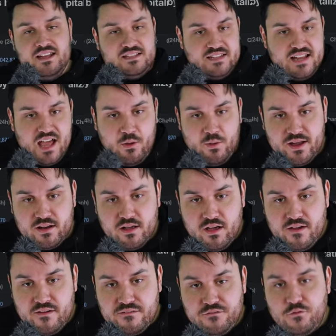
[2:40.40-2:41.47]
It's now at
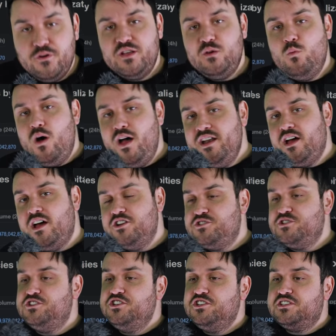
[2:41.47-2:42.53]

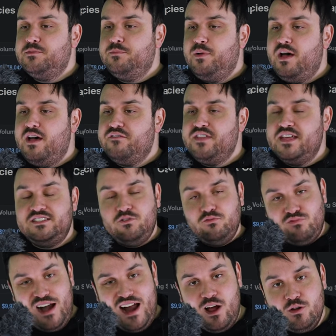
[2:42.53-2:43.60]
4,100, just above. That's
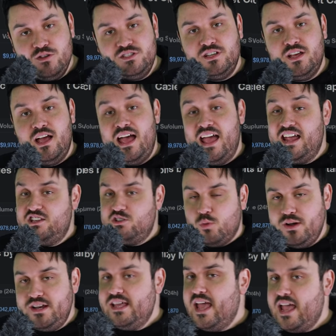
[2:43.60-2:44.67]
around a
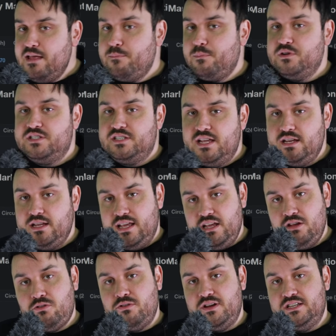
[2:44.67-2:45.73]
28%
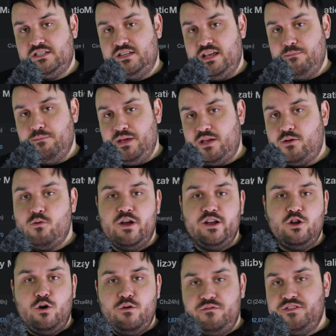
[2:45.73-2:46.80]
increase in
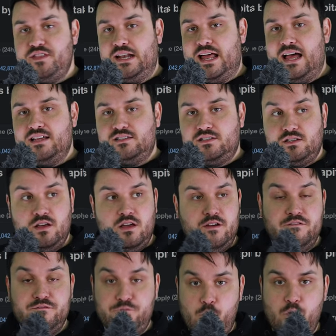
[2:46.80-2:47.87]
Bitcoin over the last
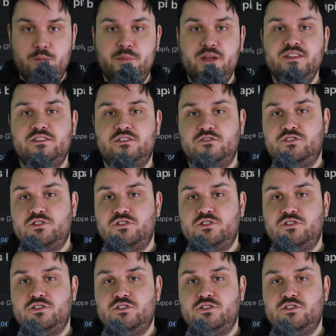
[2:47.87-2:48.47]
4 months or